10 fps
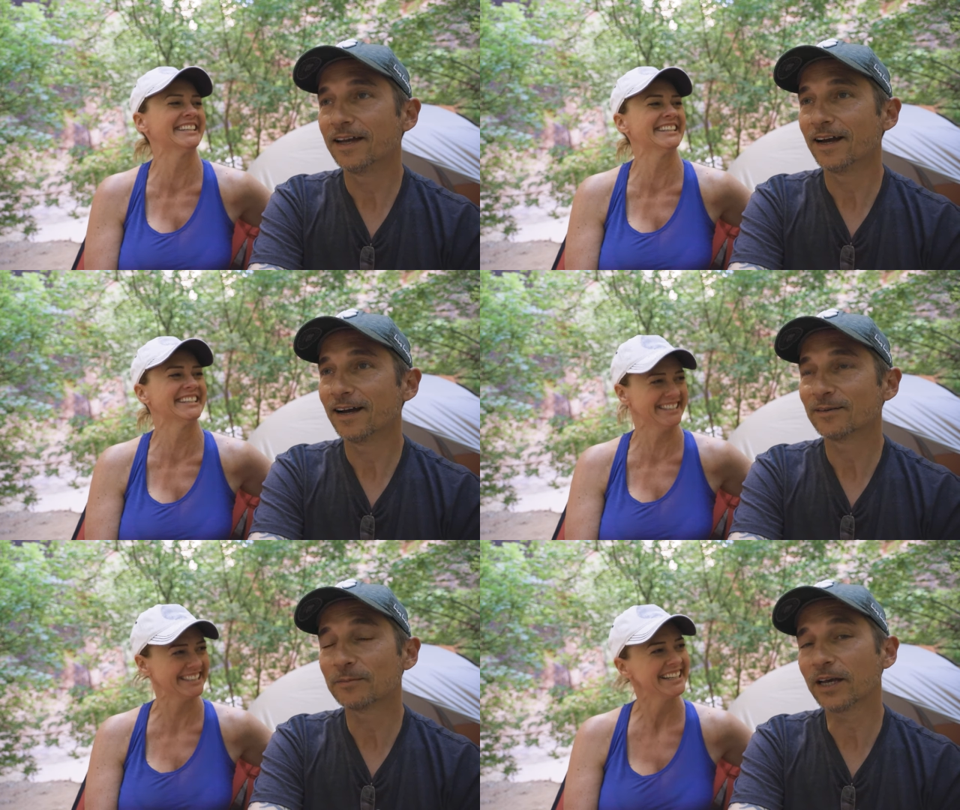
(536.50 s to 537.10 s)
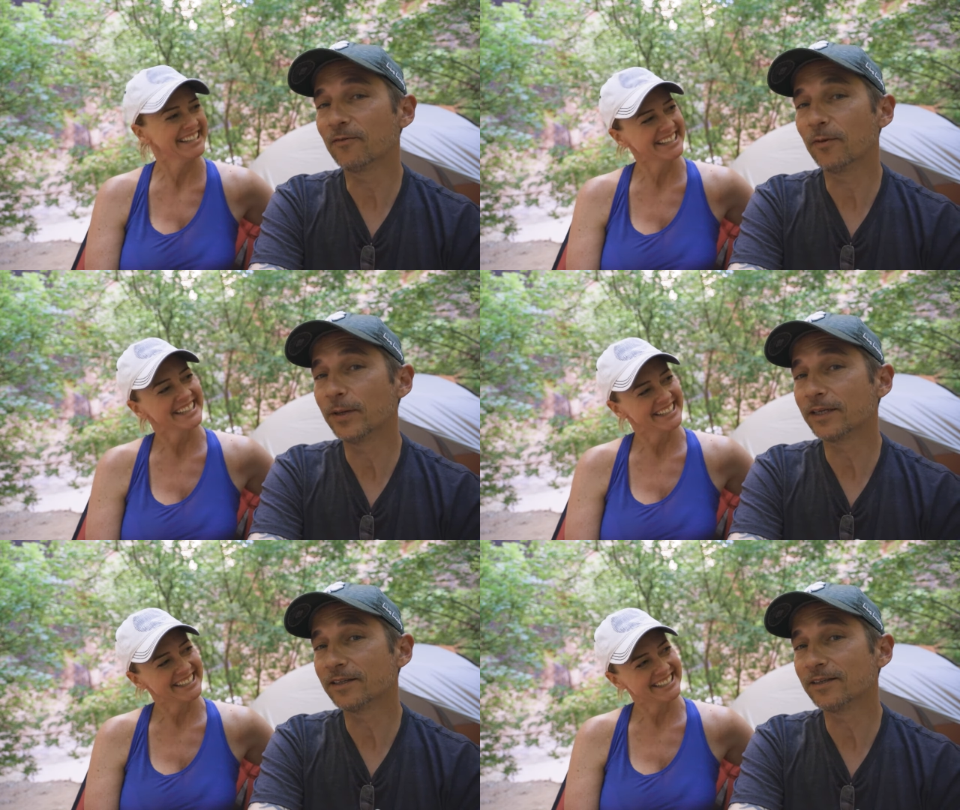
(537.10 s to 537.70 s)
Speaker 1: yeah, kind of a
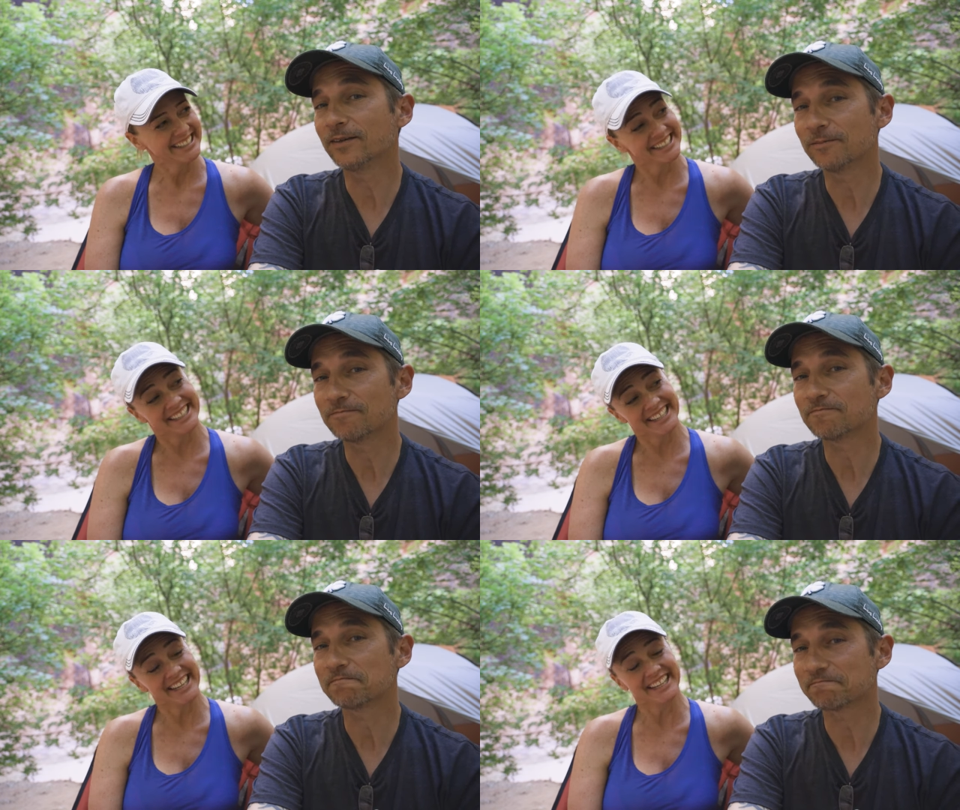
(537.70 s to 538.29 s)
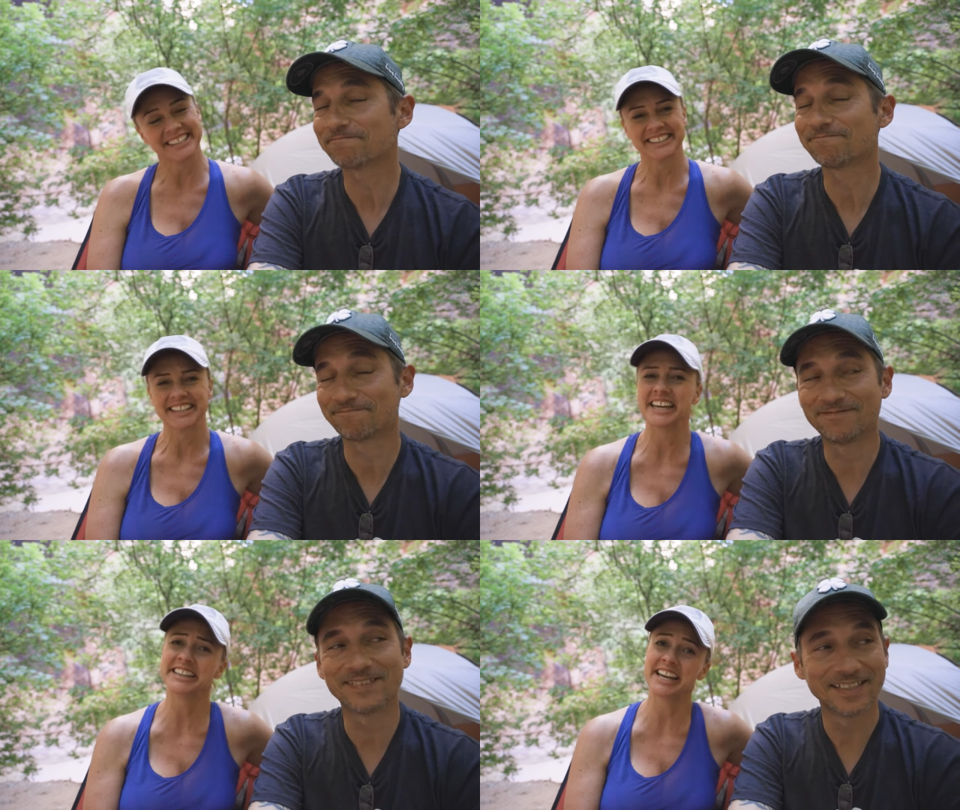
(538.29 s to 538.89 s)
big deal.
Speaker 2: Yeah.
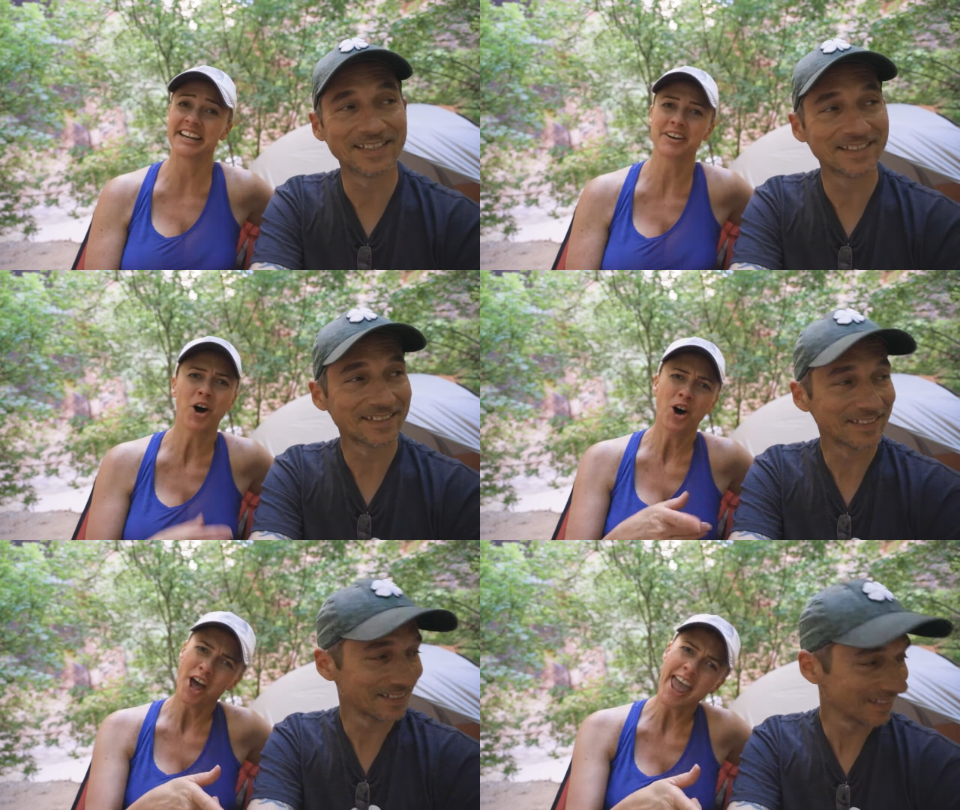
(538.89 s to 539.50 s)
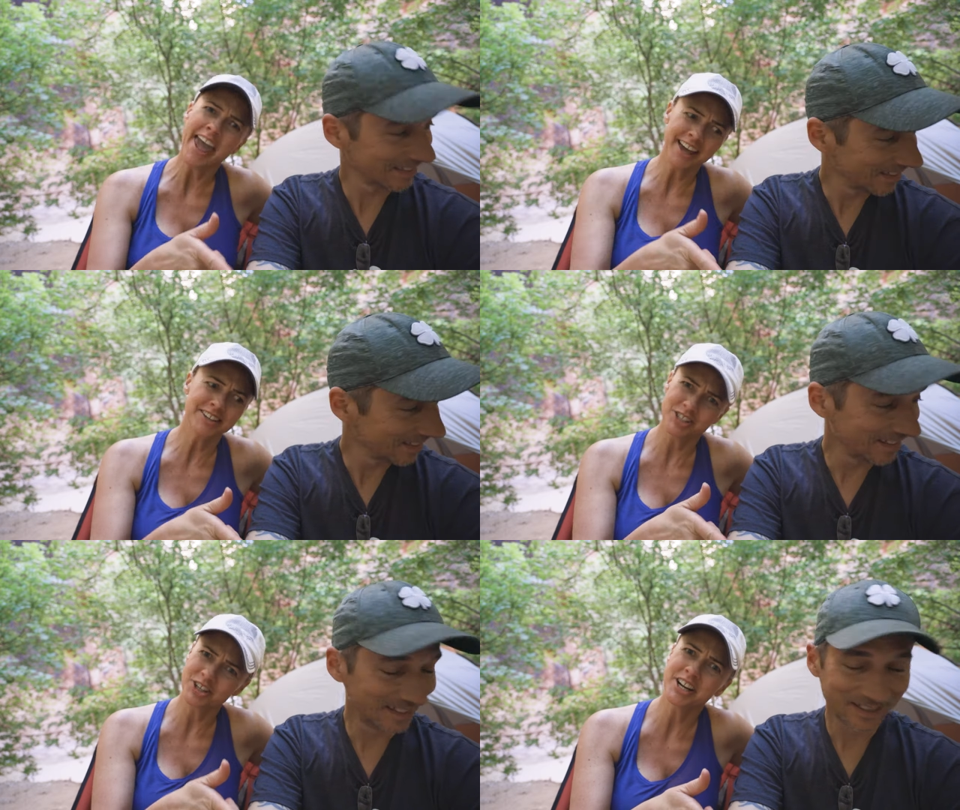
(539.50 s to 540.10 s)
And then,
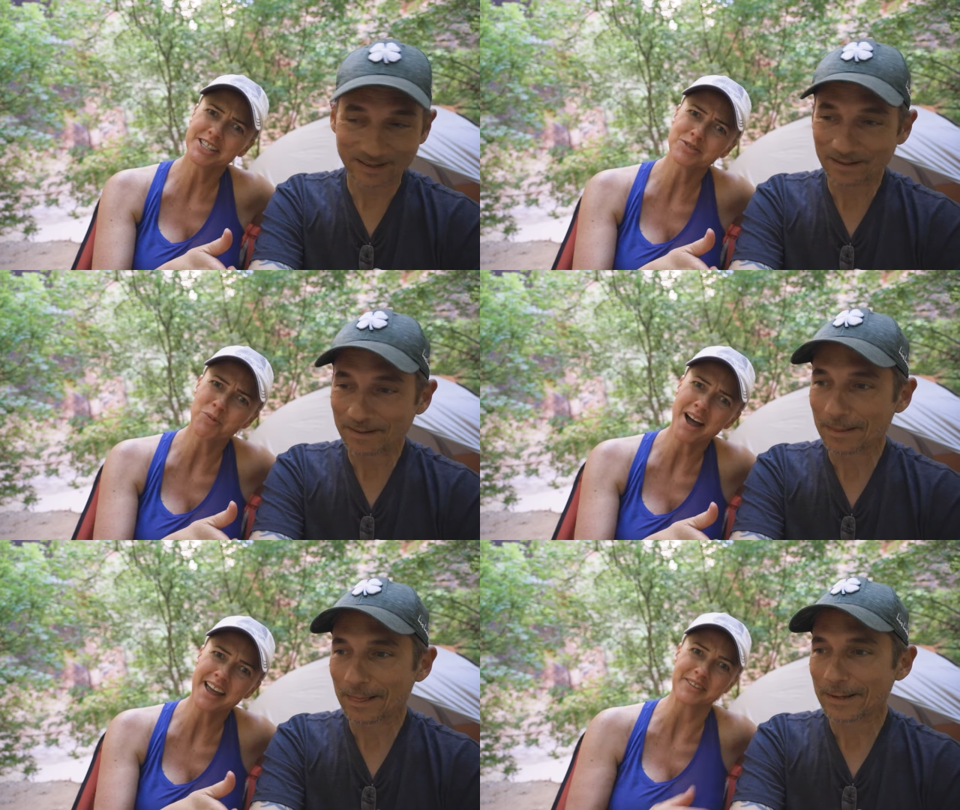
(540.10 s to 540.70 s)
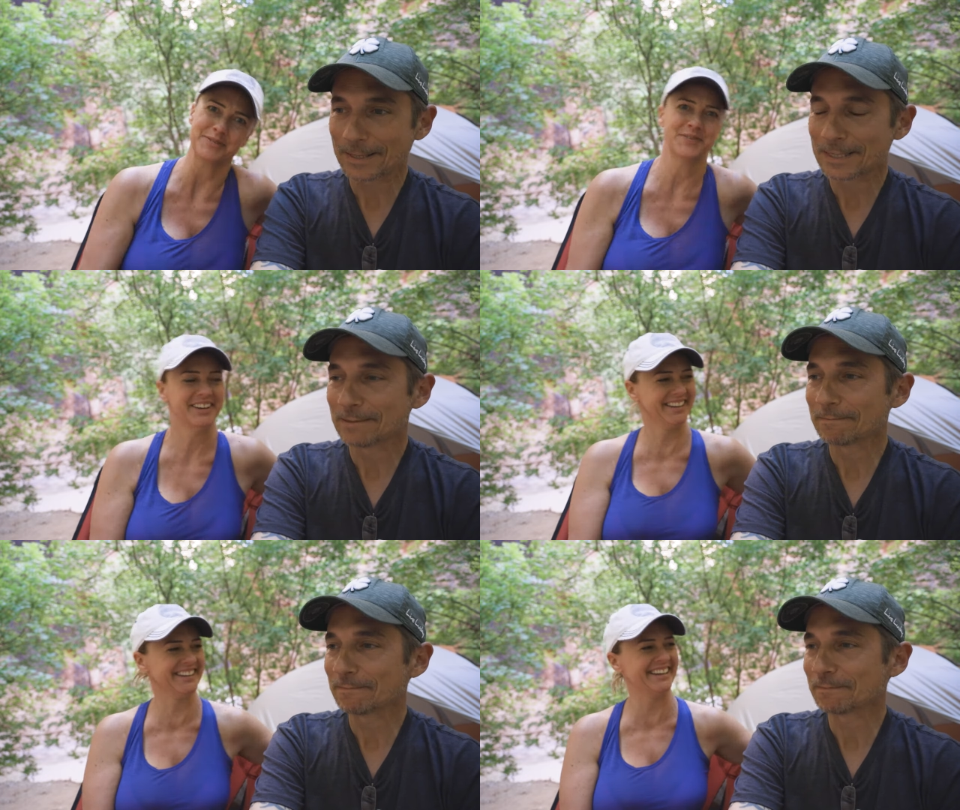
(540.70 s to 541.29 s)
and you're his
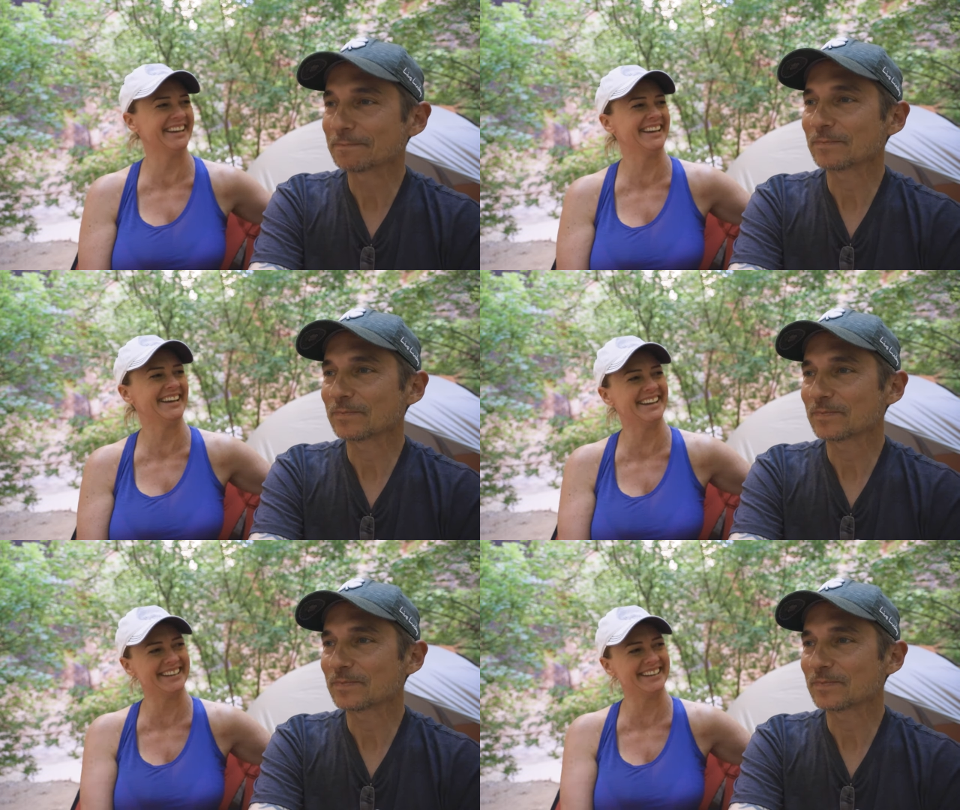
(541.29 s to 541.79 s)
wife.